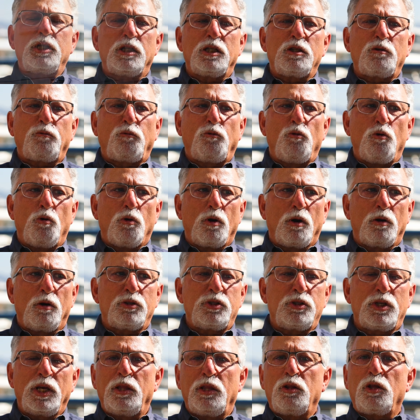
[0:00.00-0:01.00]
just for
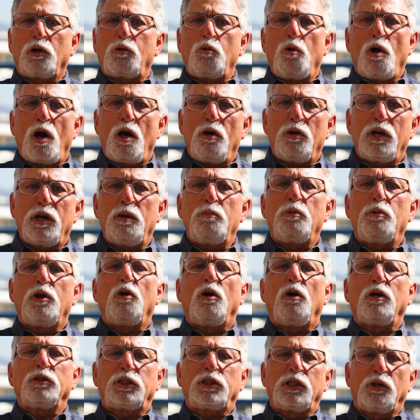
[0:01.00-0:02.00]
seeing the quality, but
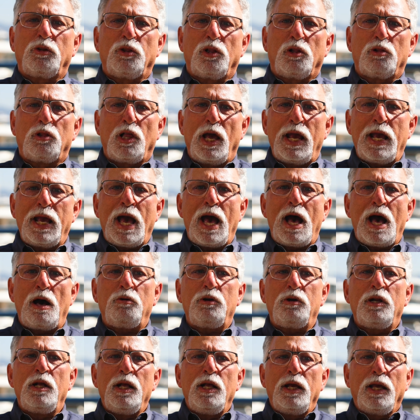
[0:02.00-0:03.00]
also the
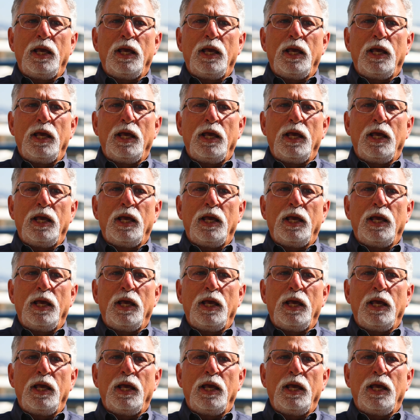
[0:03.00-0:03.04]
layout.